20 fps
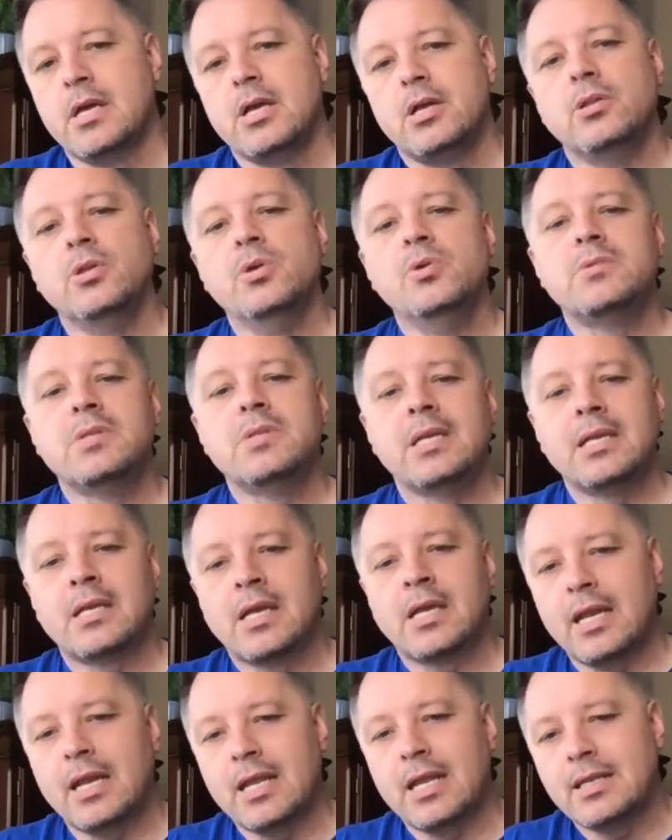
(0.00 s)
losing,
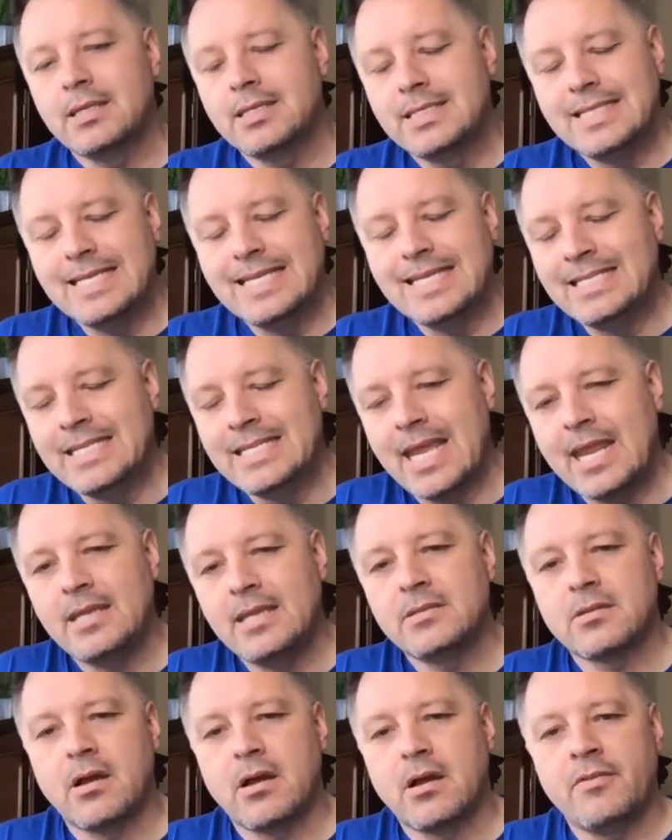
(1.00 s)
cutting
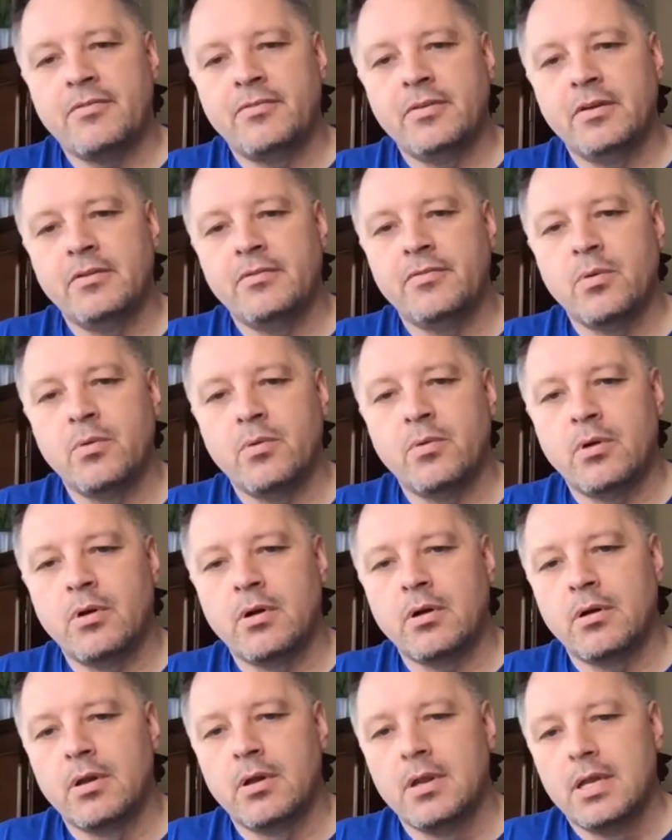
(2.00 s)
days off of
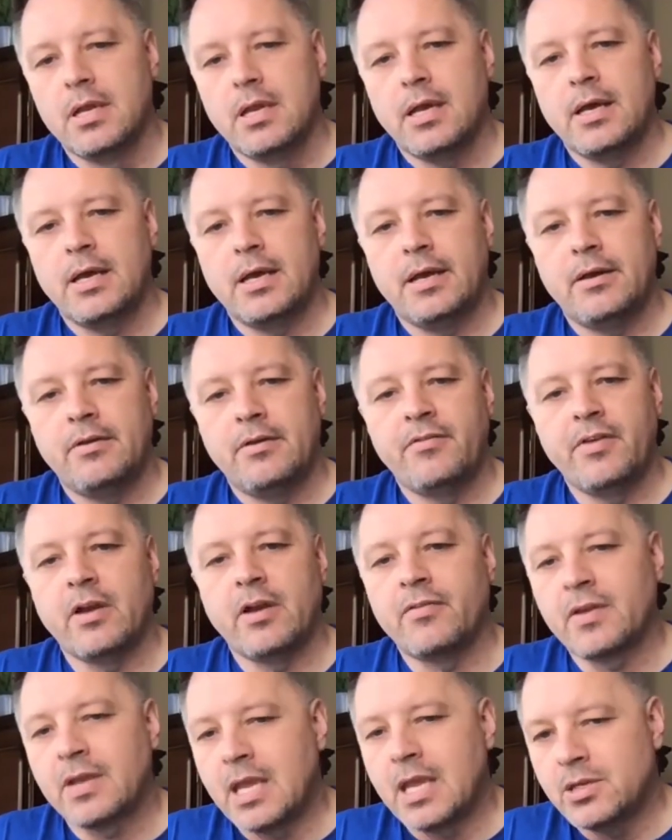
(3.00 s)
your uh,
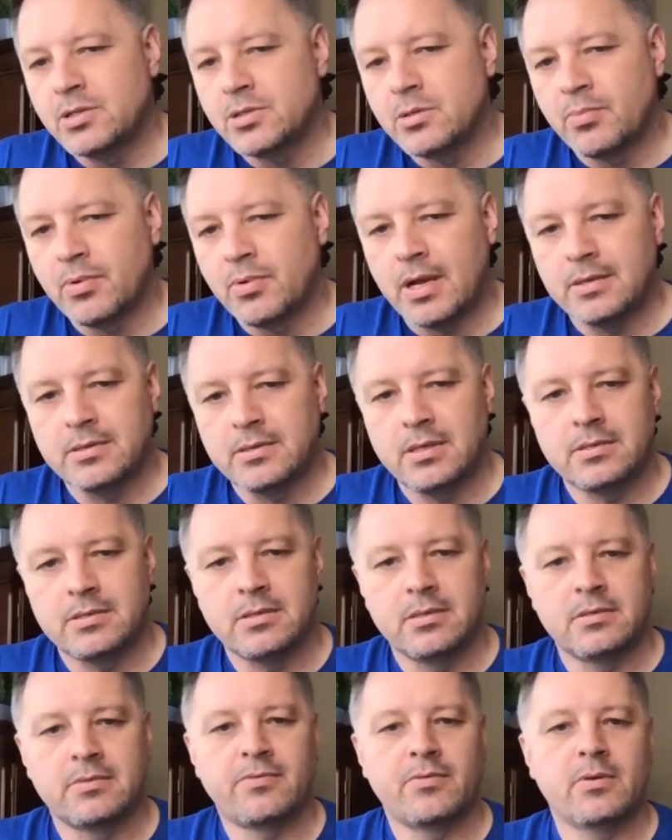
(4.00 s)
verification
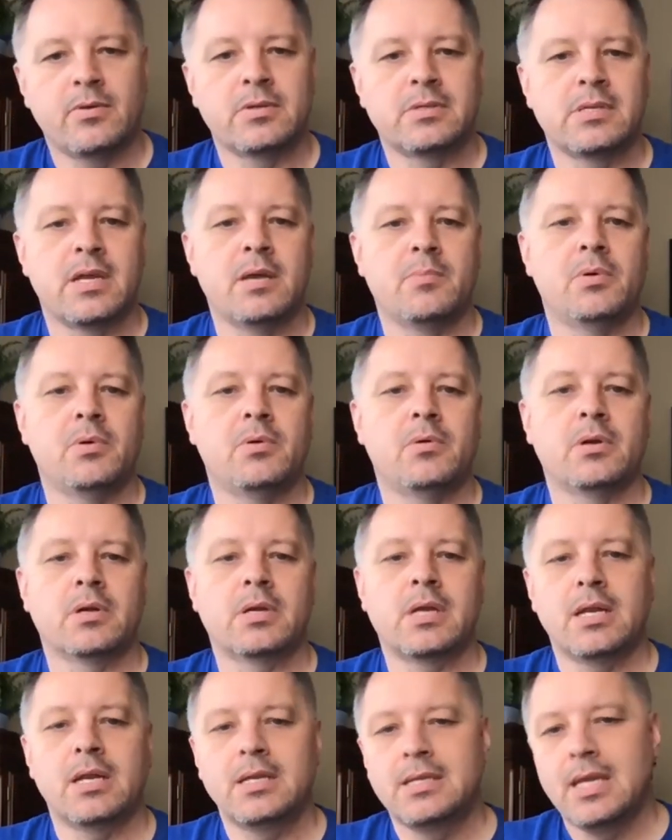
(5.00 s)
processes, for example, or
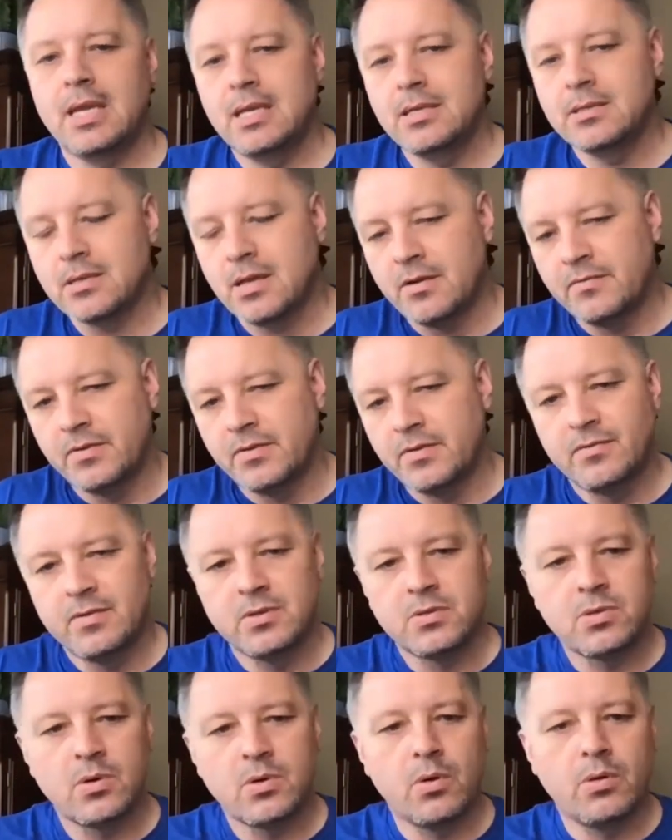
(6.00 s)
cutting days off of the
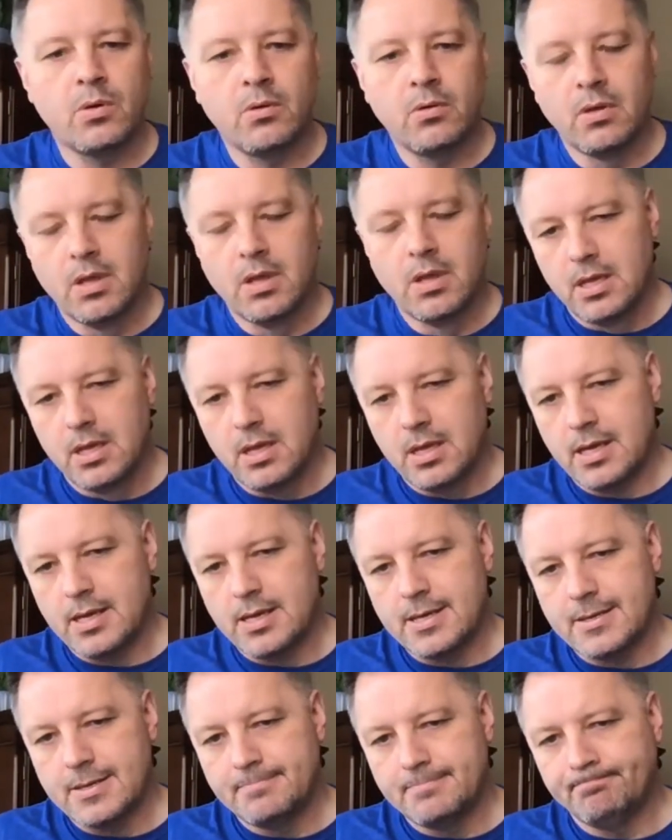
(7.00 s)
total
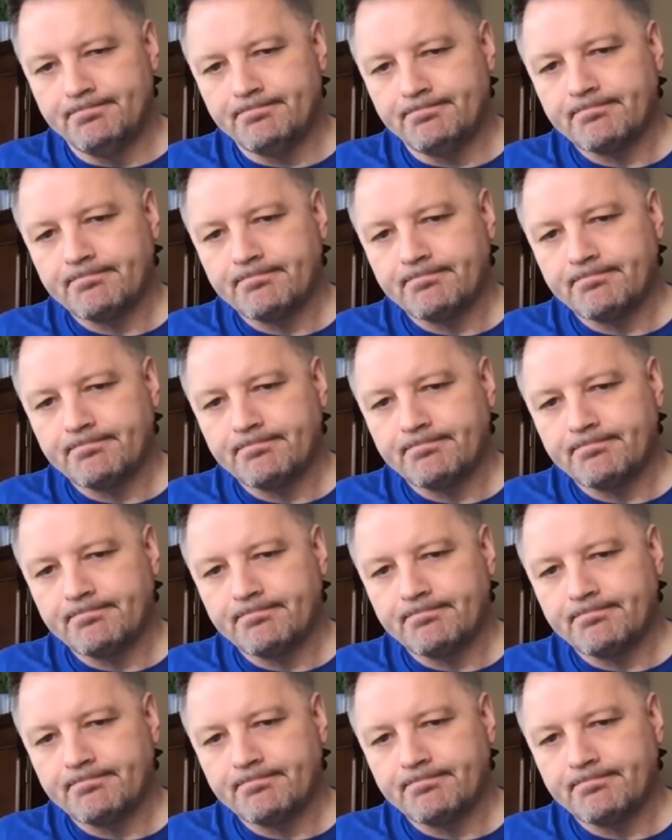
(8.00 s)
um,